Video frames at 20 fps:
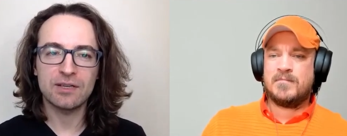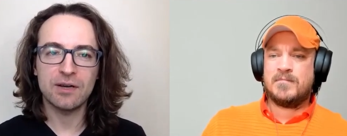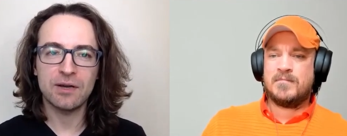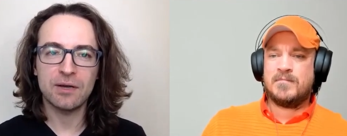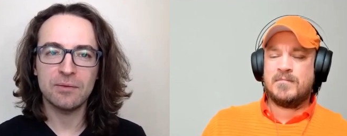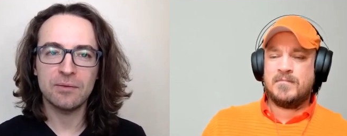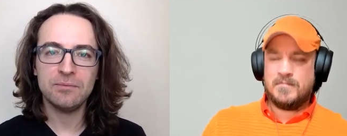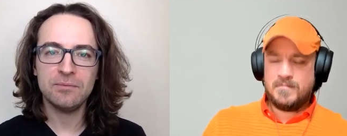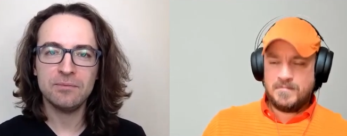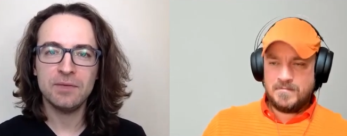
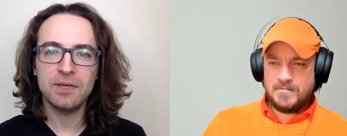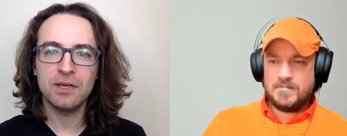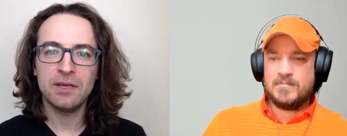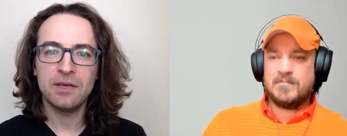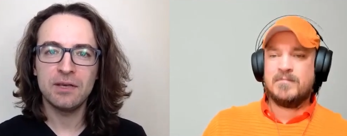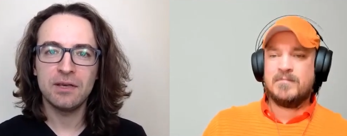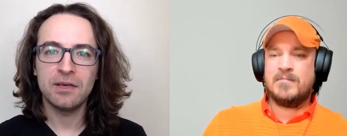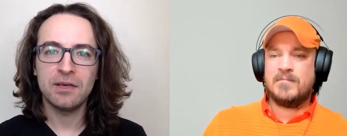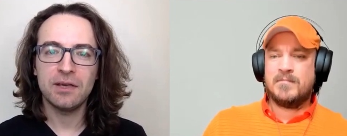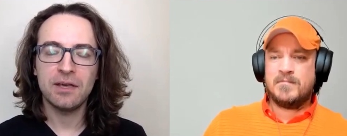Speaker 1: time
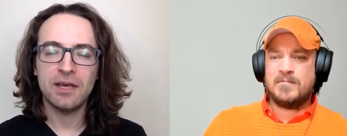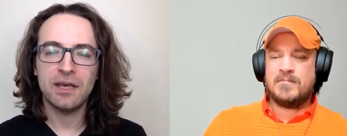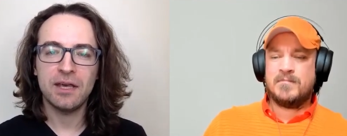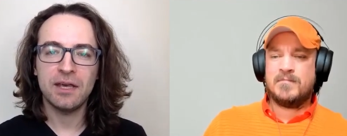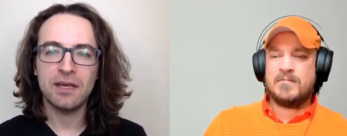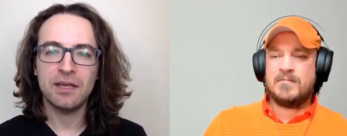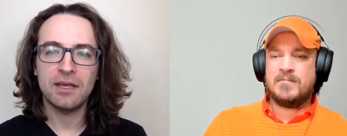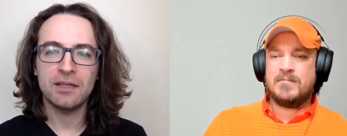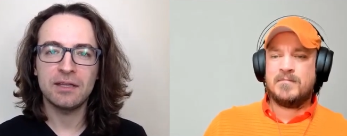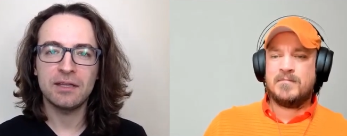
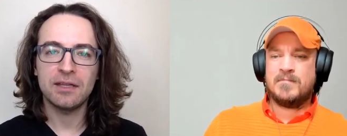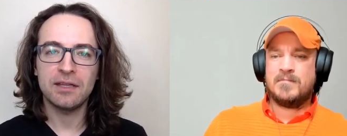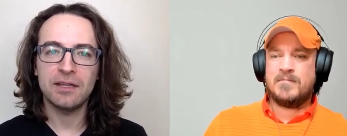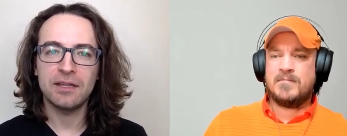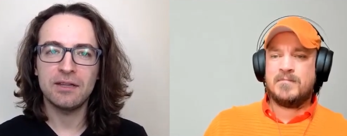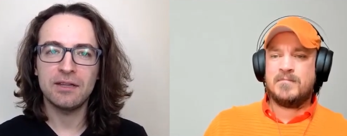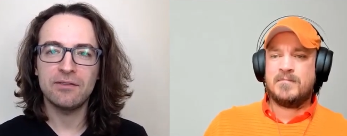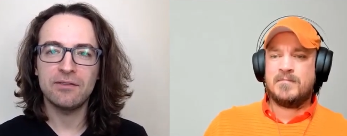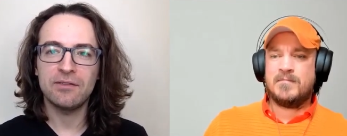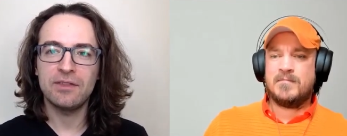and
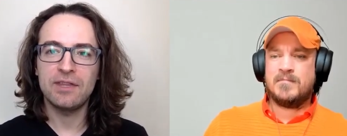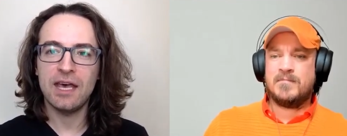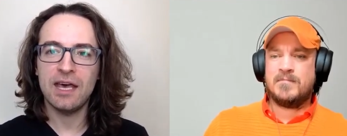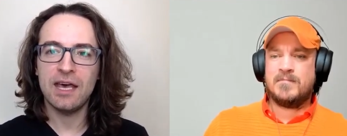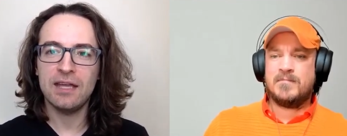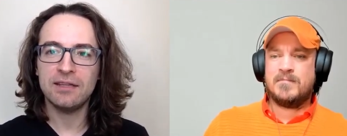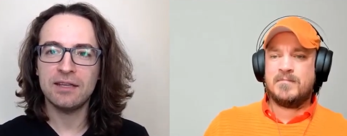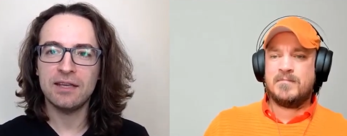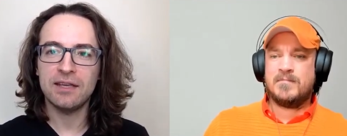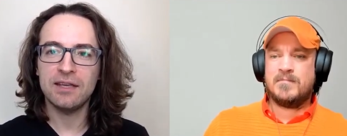
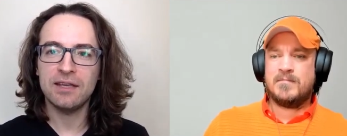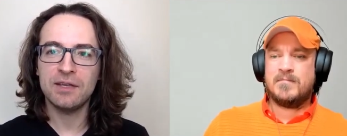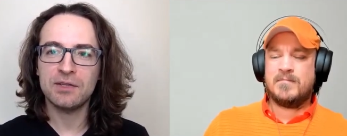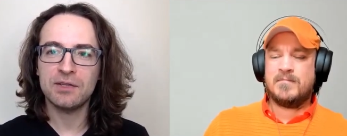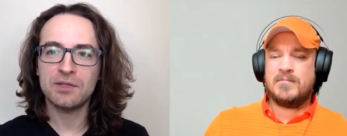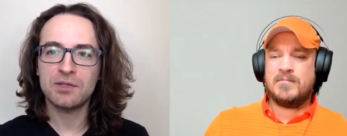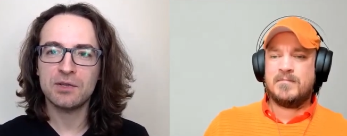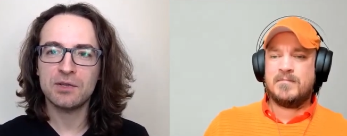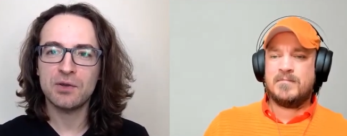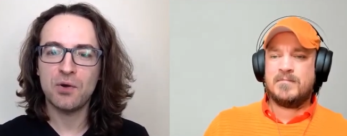that
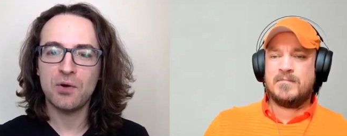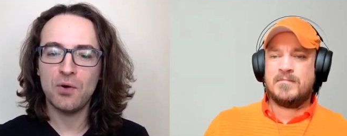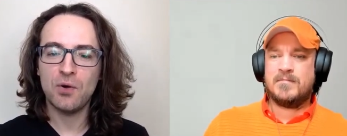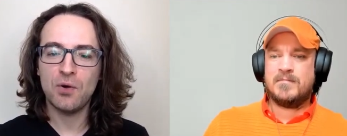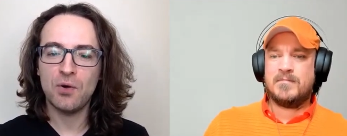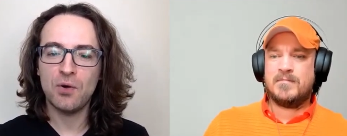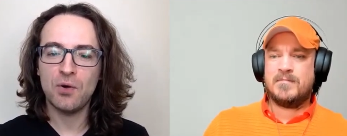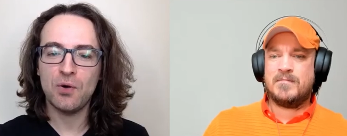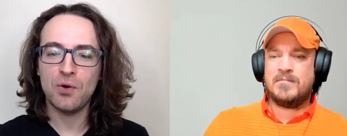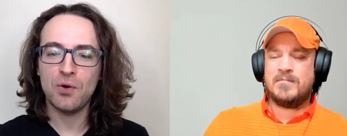is
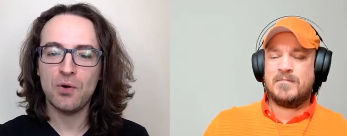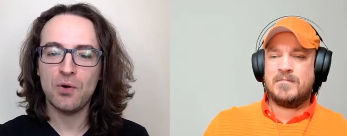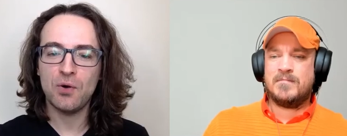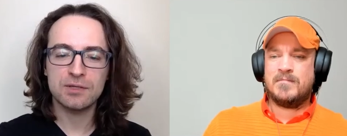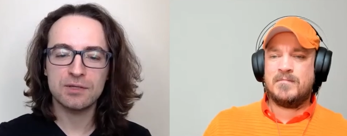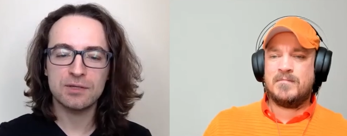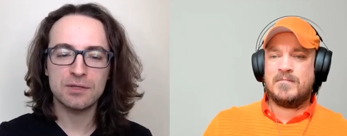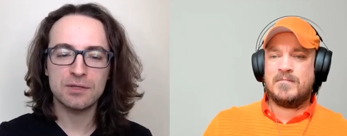called